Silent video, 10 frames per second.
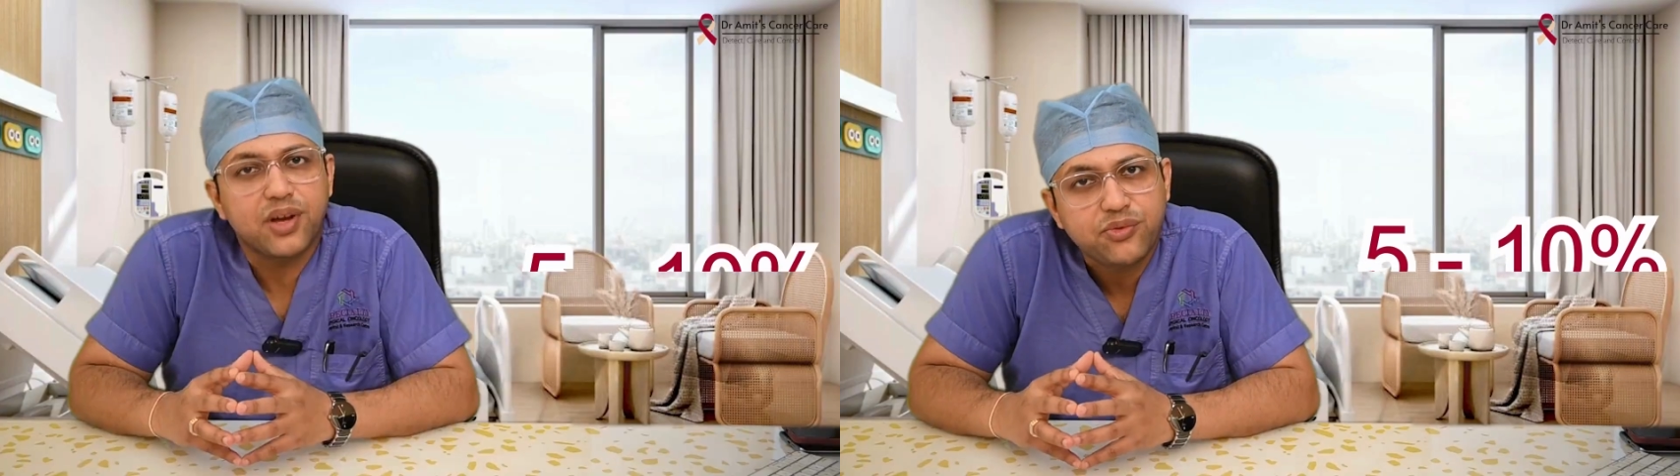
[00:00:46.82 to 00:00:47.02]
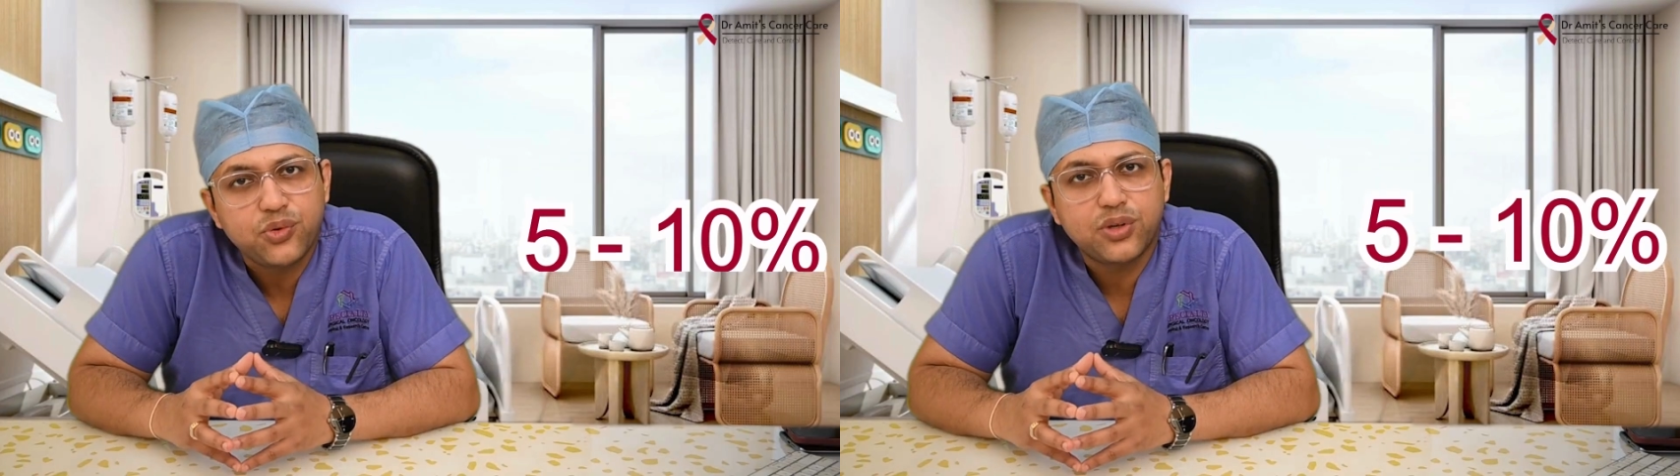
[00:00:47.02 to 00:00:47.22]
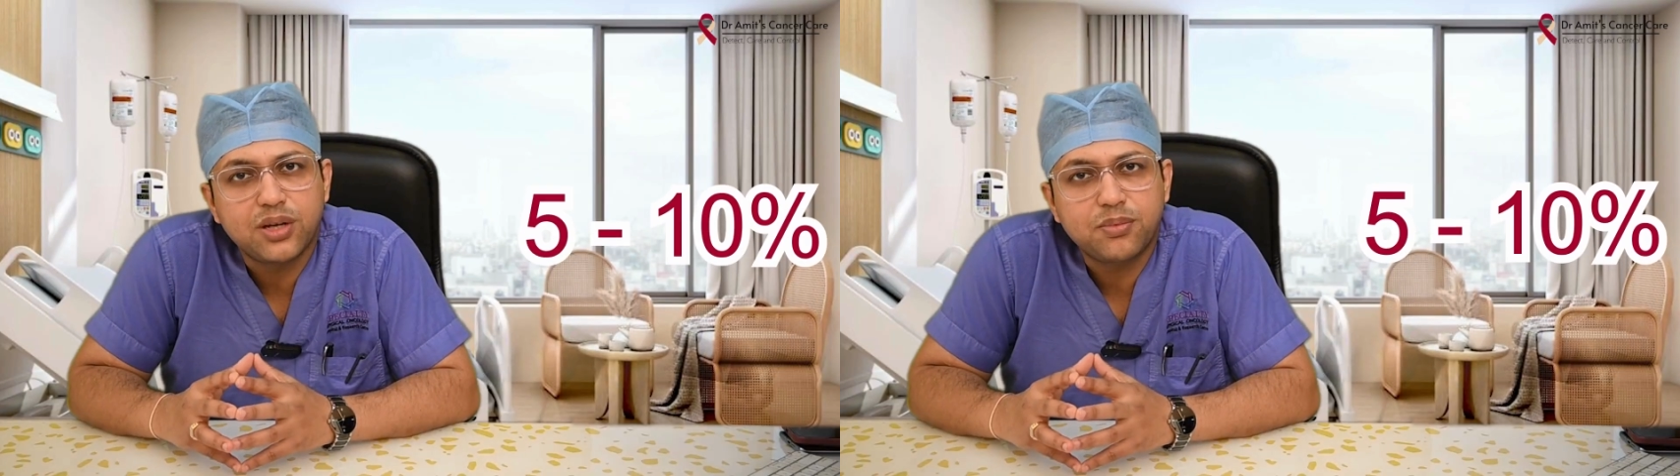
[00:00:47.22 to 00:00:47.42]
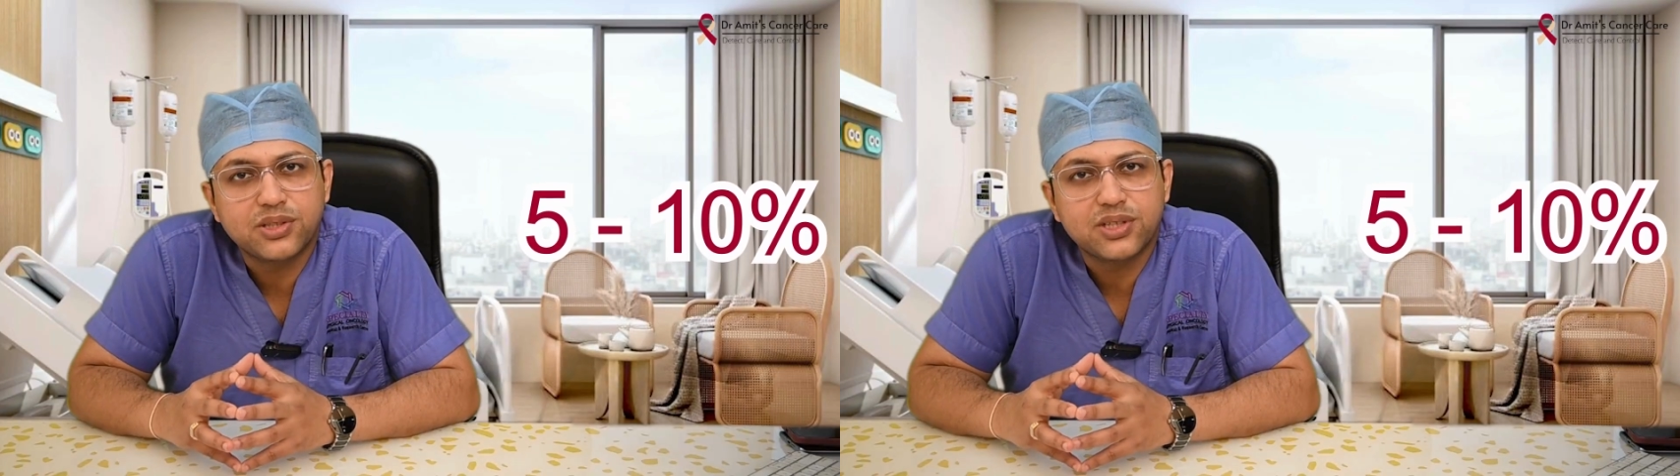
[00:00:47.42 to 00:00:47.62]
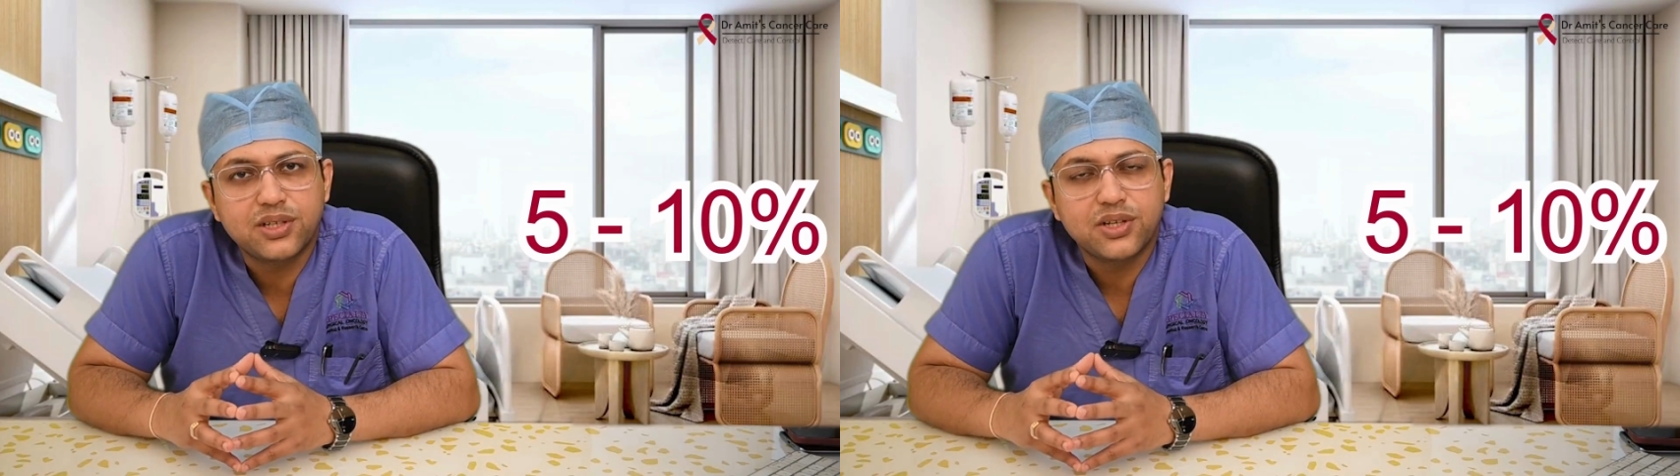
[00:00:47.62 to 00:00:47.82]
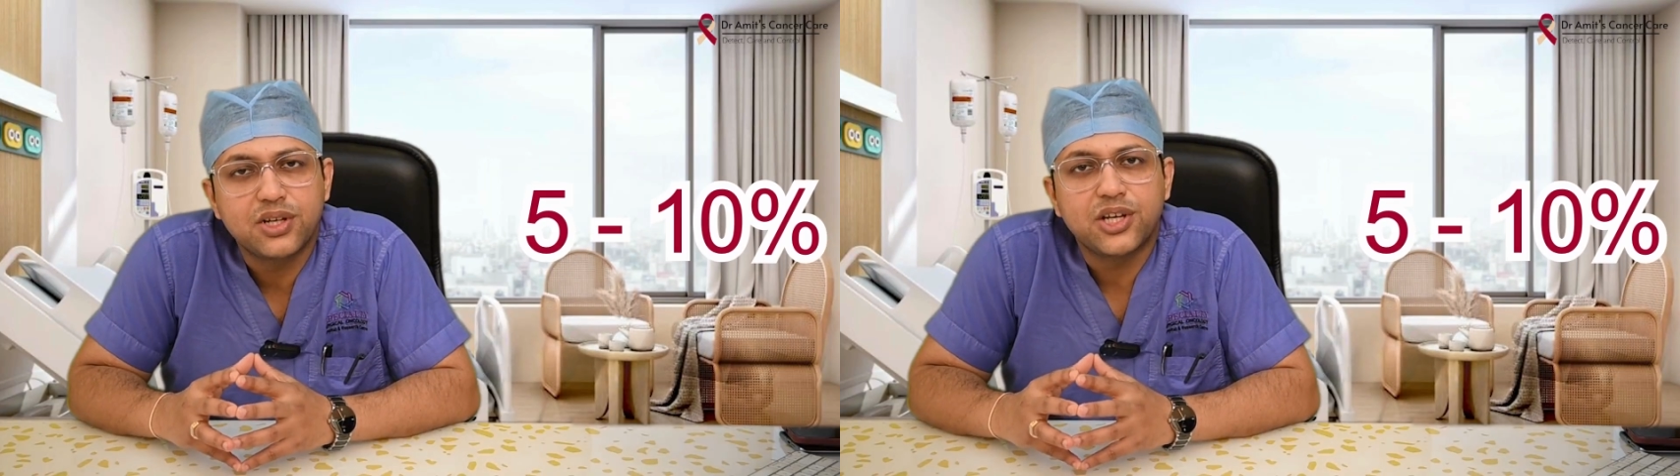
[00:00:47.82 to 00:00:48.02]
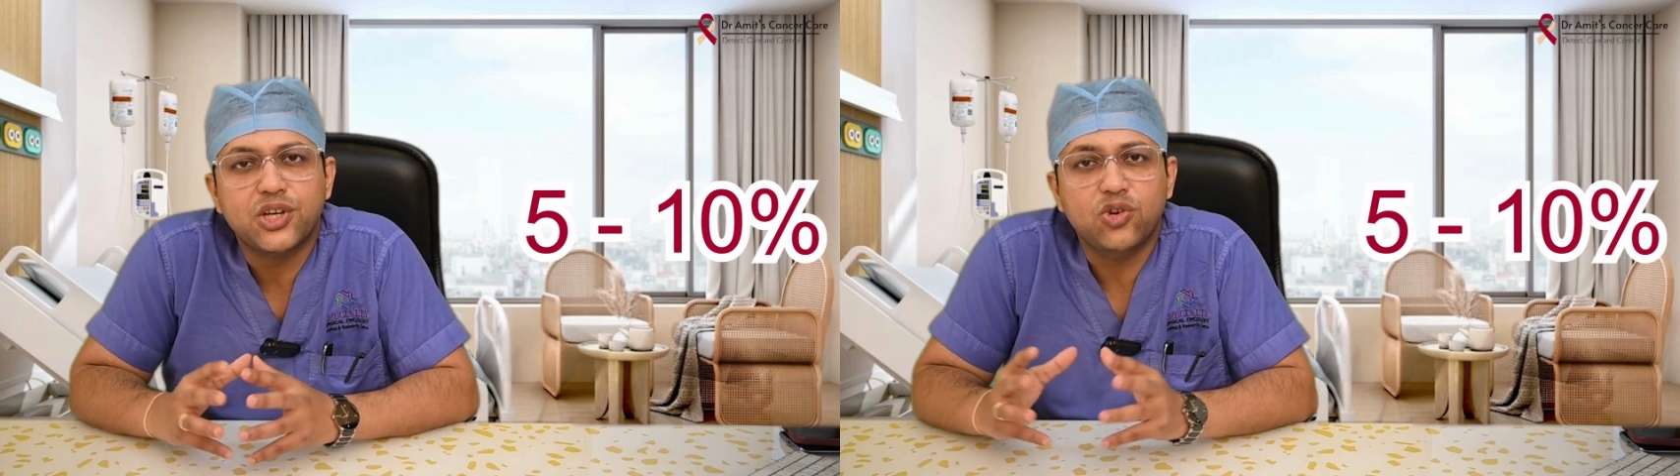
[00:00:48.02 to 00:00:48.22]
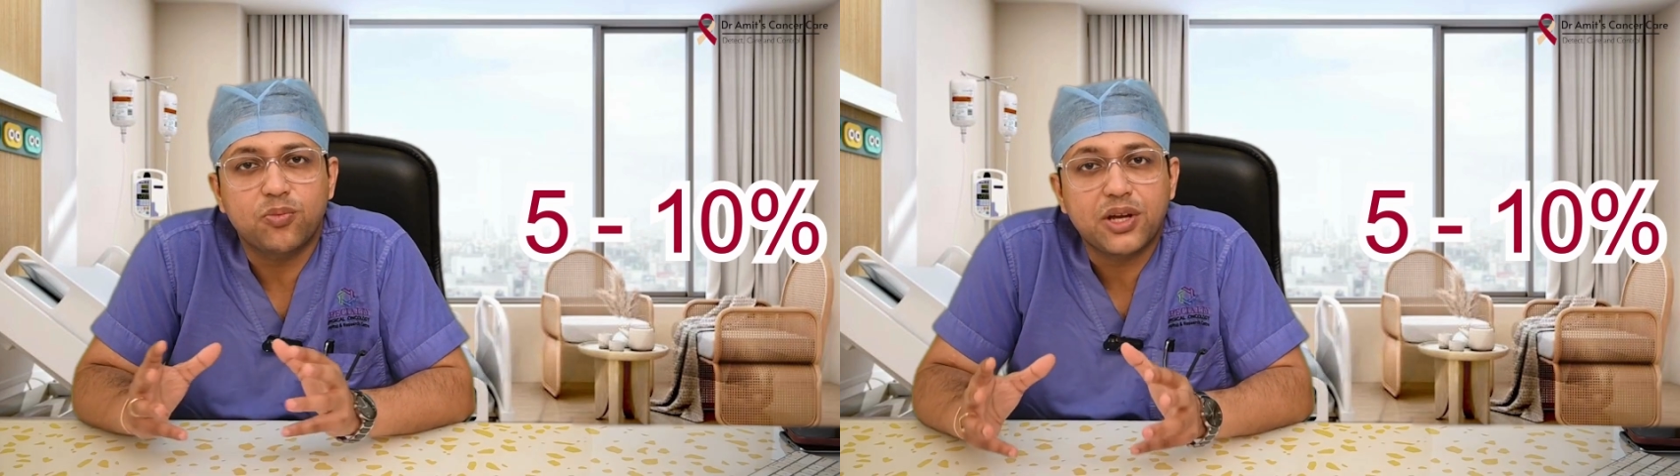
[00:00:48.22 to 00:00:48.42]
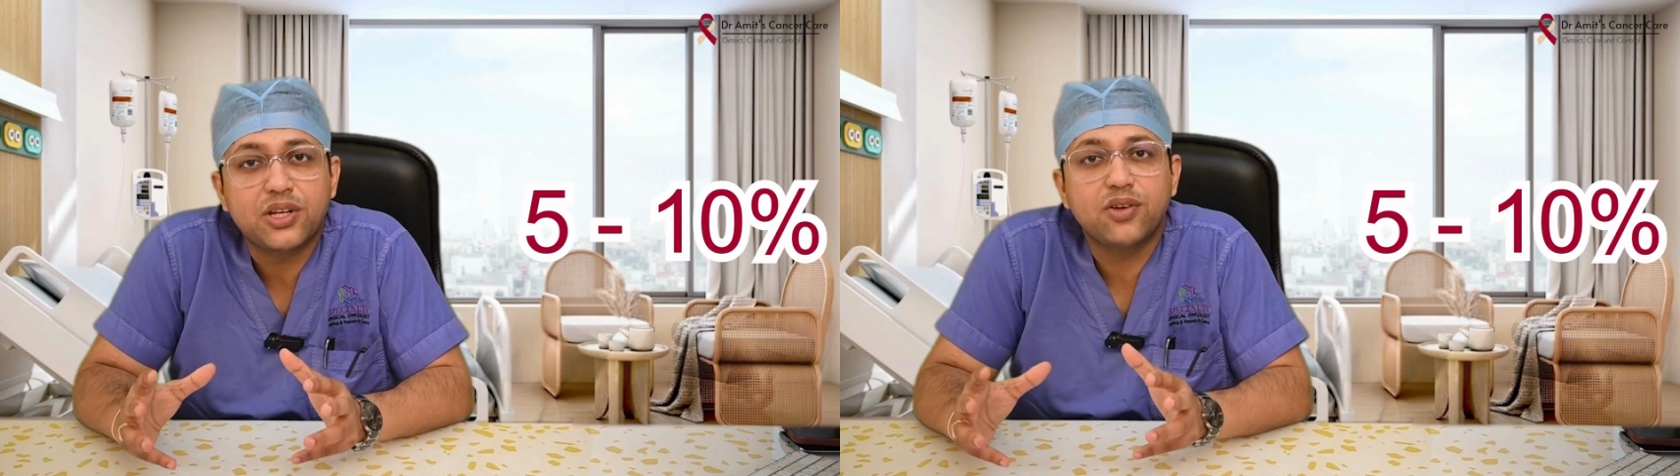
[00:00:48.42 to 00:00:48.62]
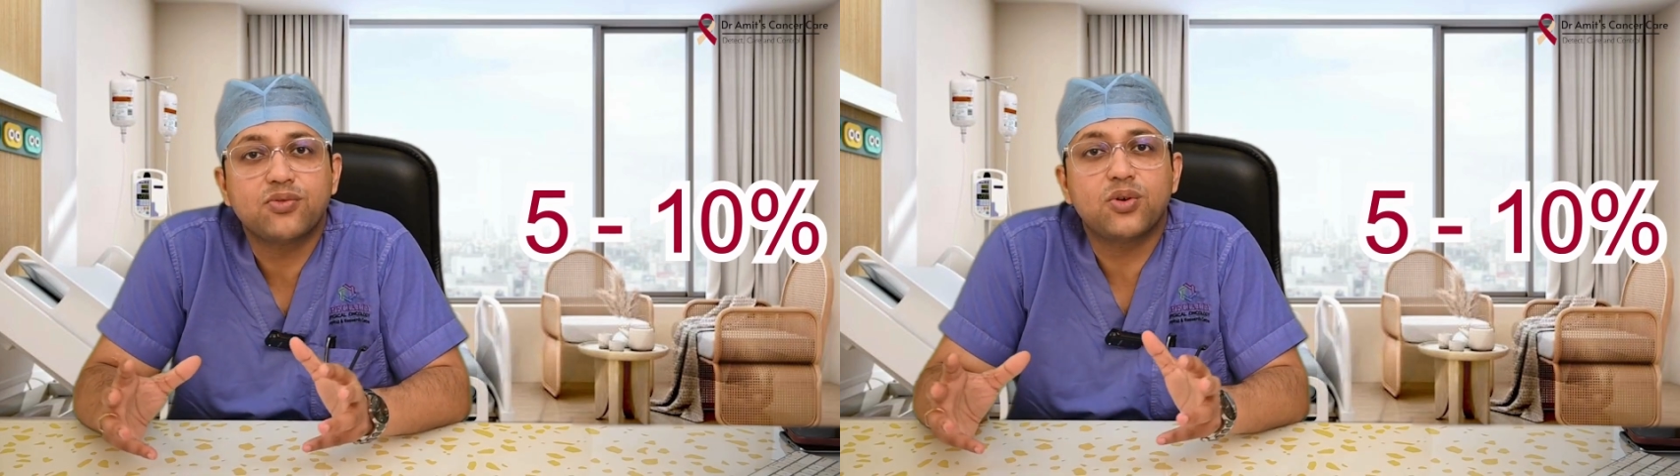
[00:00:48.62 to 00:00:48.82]
in 5 to 10%, you
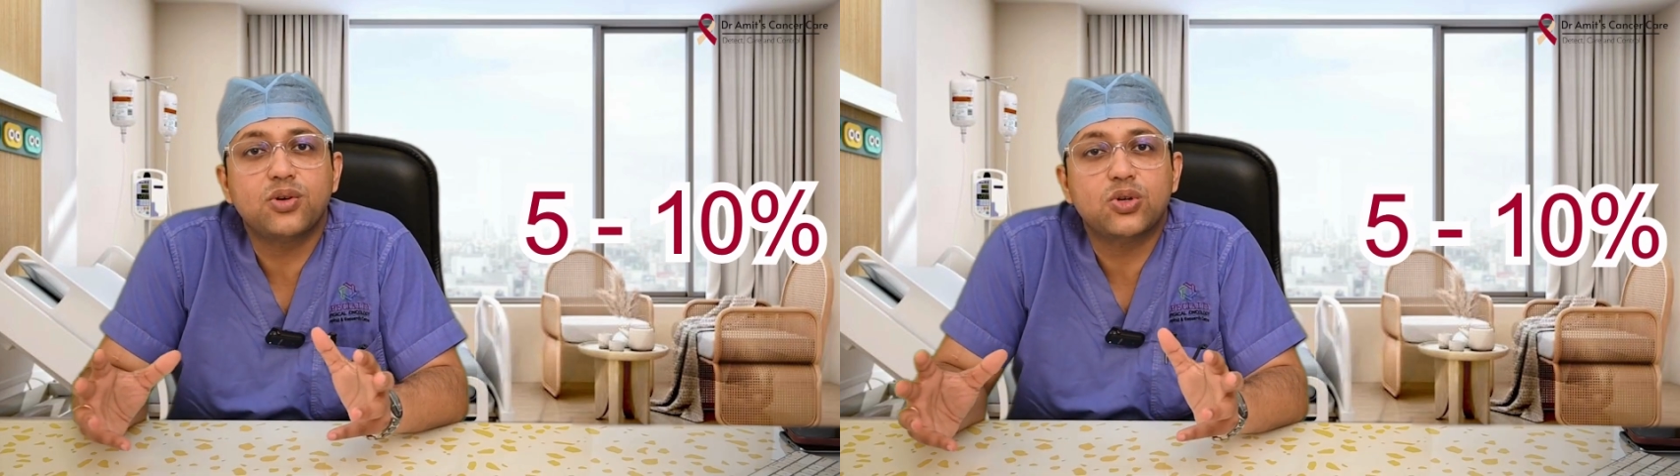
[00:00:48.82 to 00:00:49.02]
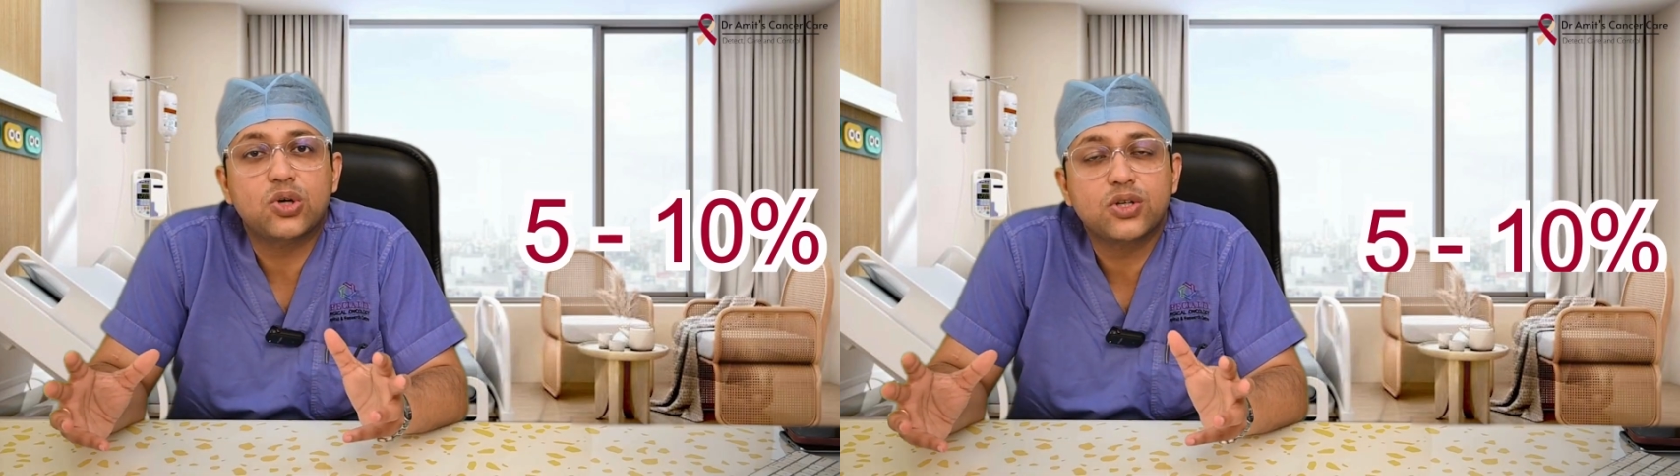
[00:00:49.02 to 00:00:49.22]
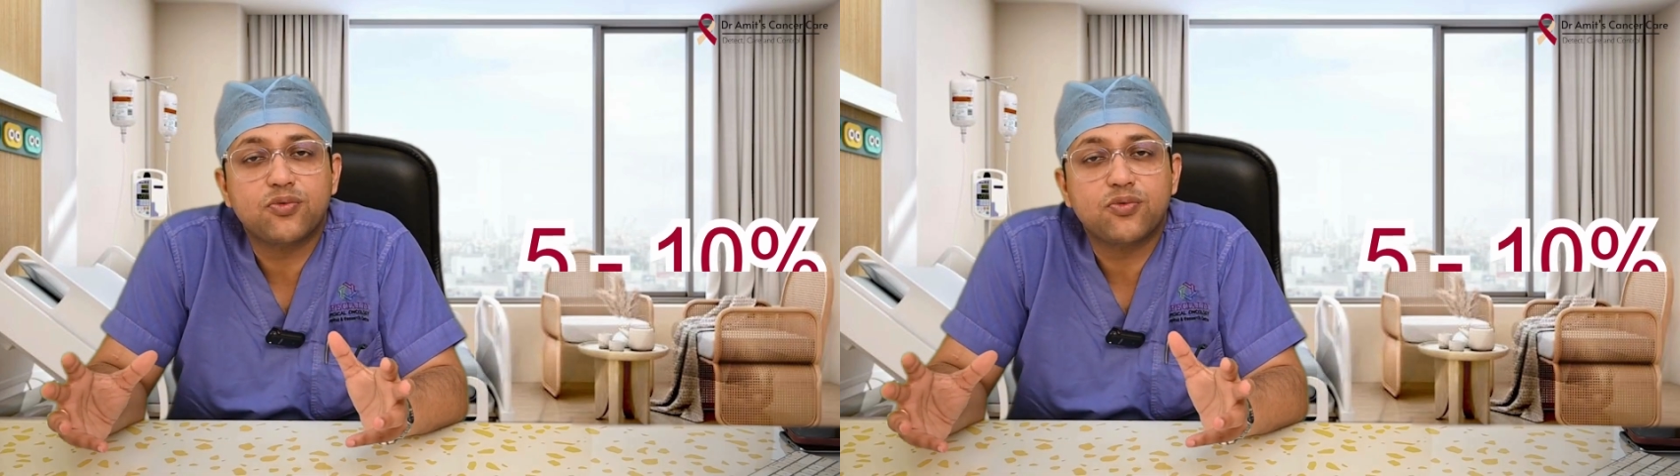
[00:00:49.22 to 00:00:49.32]
might have not